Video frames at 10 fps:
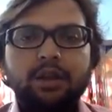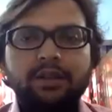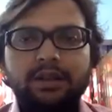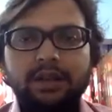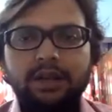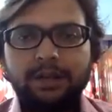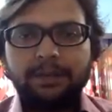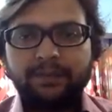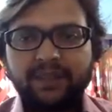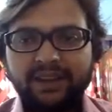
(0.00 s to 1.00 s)
the
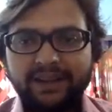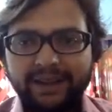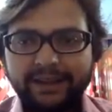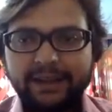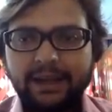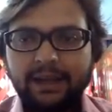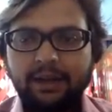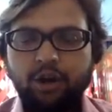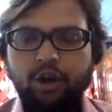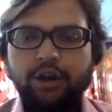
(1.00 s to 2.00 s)
data
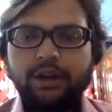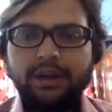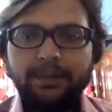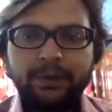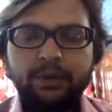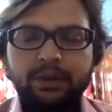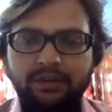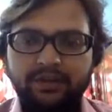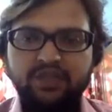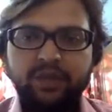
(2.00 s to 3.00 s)
or computer
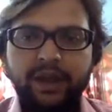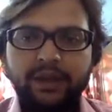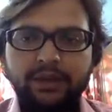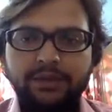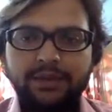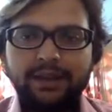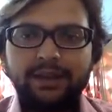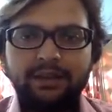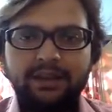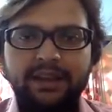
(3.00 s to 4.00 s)
which we are
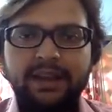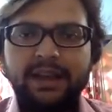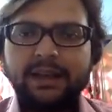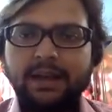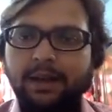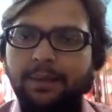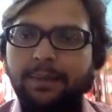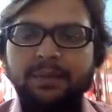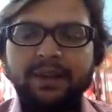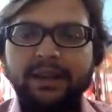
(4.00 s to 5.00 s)
using, they are
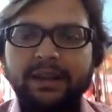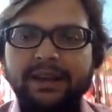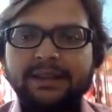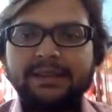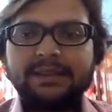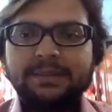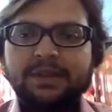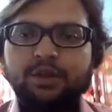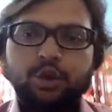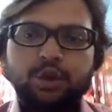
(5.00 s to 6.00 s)
publicly
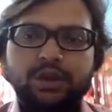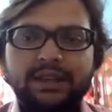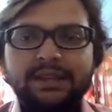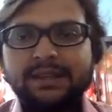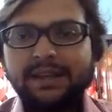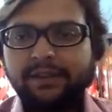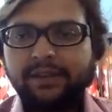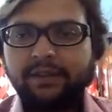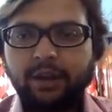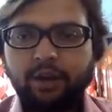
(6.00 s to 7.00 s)
accessible to each and every
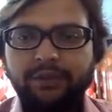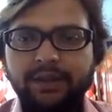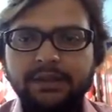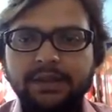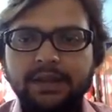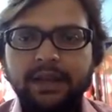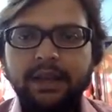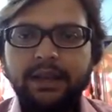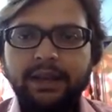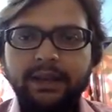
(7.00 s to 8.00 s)
one of us,
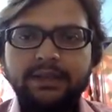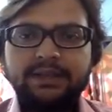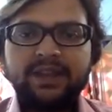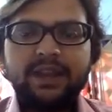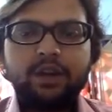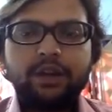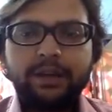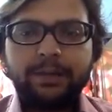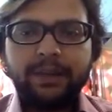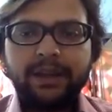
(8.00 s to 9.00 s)
and hence we are not
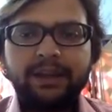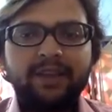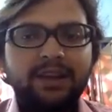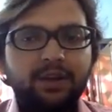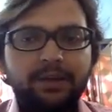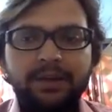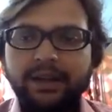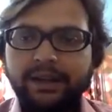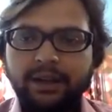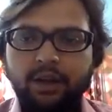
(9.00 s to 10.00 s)
keeping any valuable
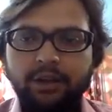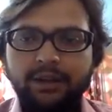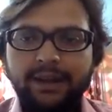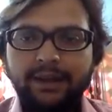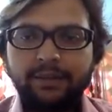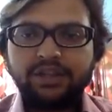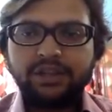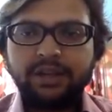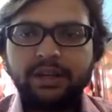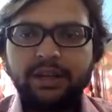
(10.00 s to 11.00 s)
data on that
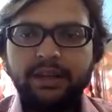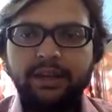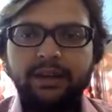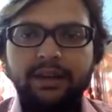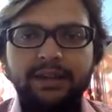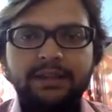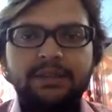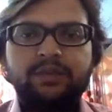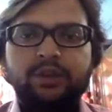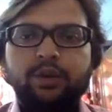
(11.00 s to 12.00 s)
machine, and hence
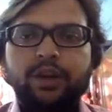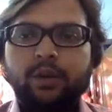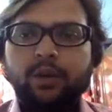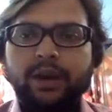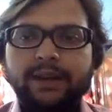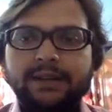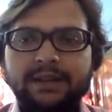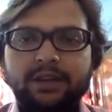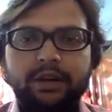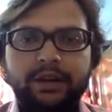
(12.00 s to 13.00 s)
we don't require any
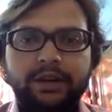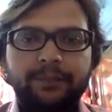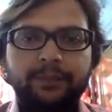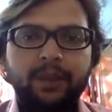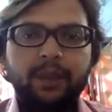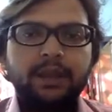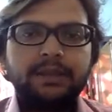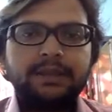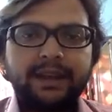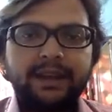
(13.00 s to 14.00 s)
security.
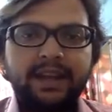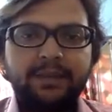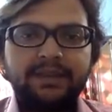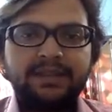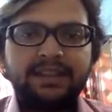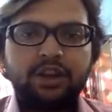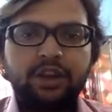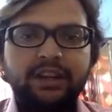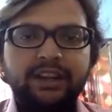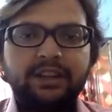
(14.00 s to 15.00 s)
Second type is
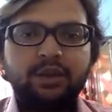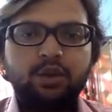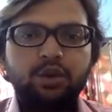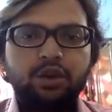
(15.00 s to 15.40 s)
security through